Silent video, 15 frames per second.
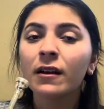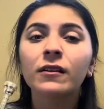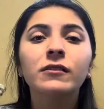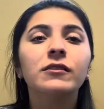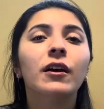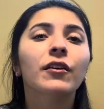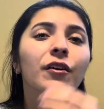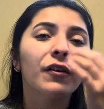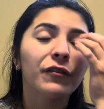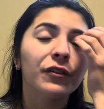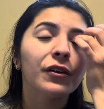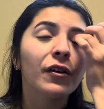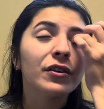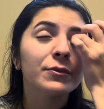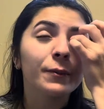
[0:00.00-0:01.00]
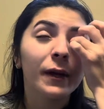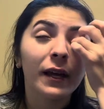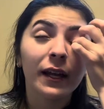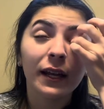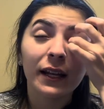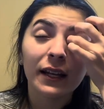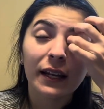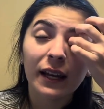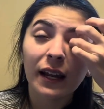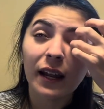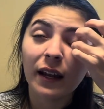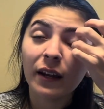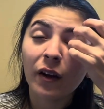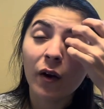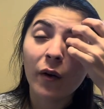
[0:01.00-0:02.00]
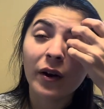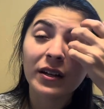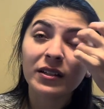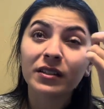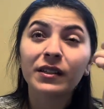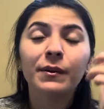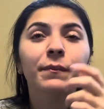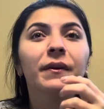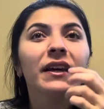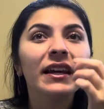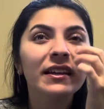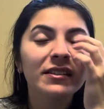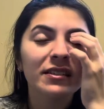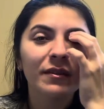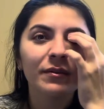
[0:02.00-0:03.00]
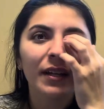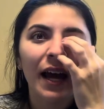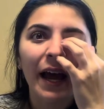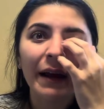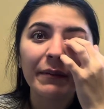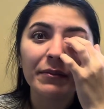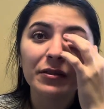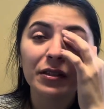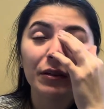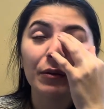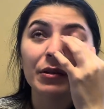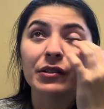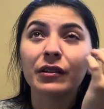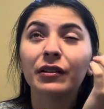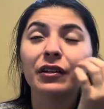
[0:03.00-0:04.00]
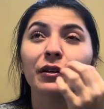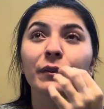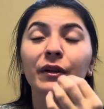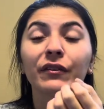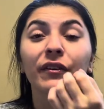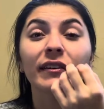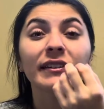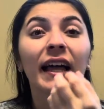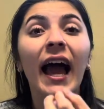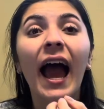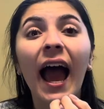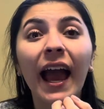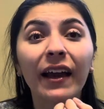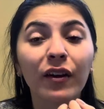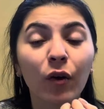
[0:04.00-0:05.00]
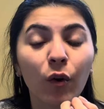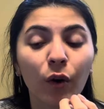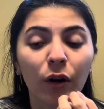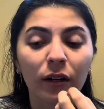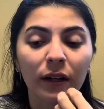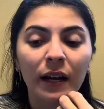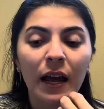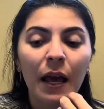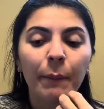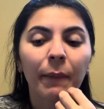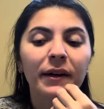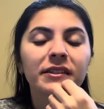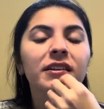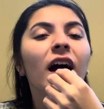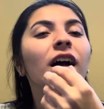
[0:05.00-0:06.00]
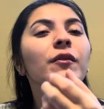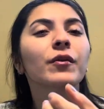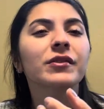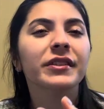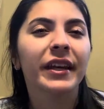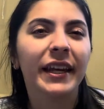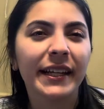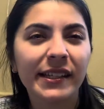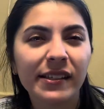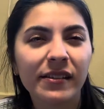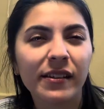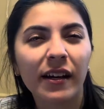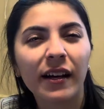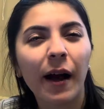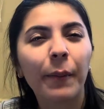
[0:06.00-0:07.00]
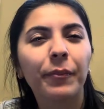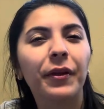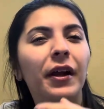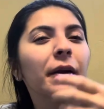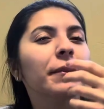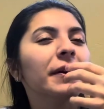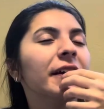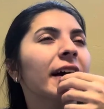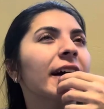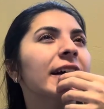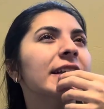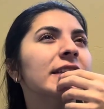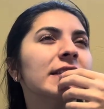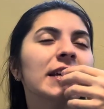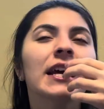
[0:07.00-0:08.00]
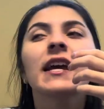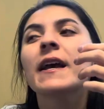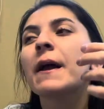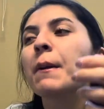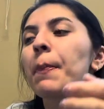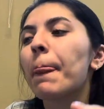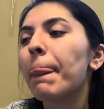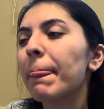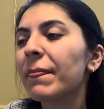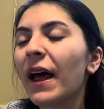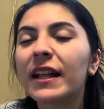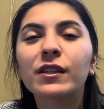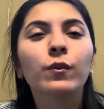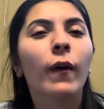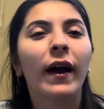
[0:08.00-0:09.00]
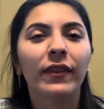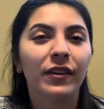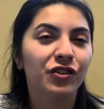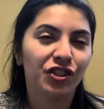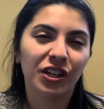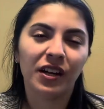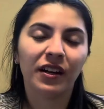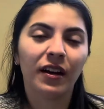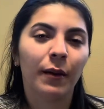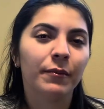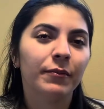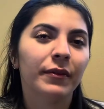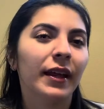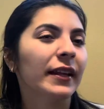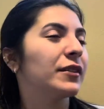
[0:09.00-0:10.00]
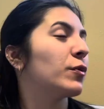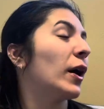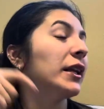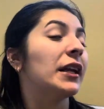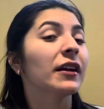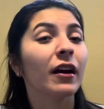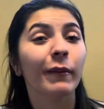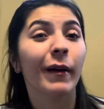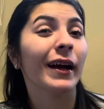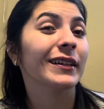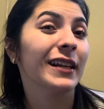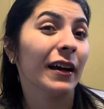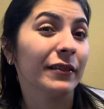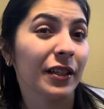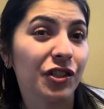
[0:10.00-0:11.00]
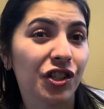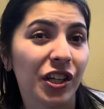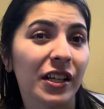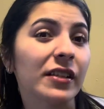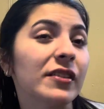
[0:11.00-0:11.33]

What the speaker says: So I don't know if you noticed, but going to the B, sometimes there was a little bit of a lag, or my tongue was getting stuck up there because that's why the G didn't come. That's why it didn't come back down to G.